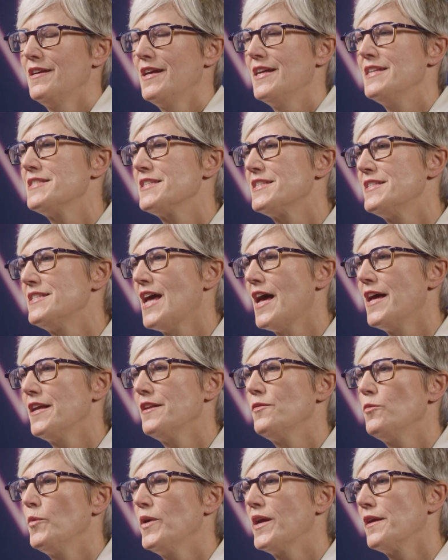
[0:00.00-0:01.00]

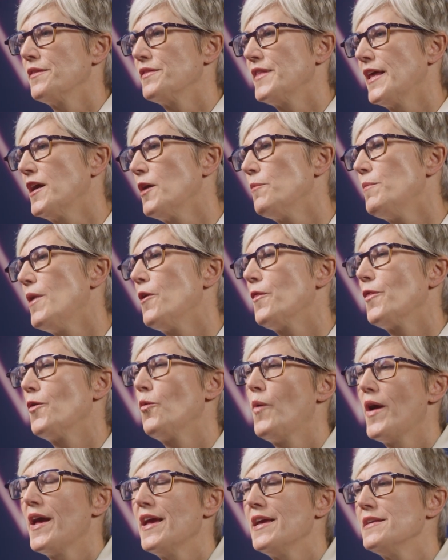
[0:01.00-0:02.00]
Instead, we can think about the
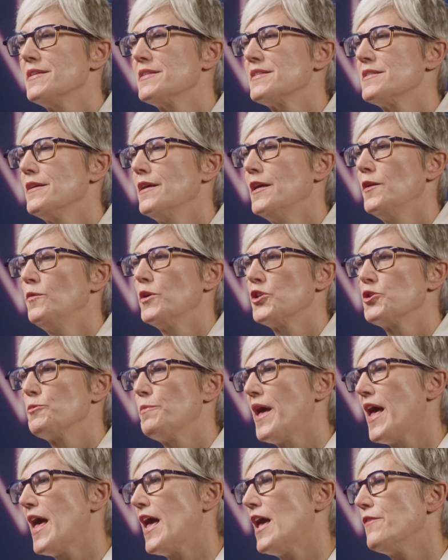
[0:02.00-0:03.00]
ways in which
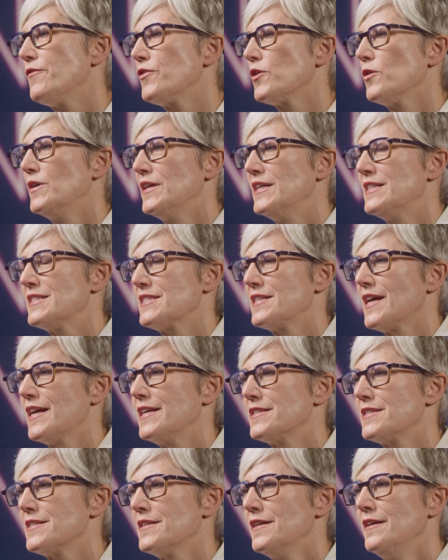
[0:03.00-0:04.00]
behavioral
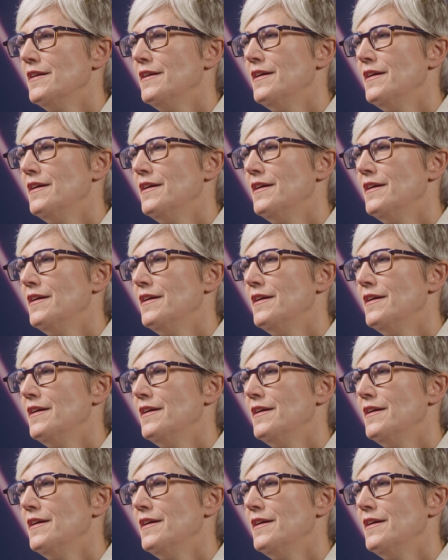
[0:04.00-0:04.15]
insights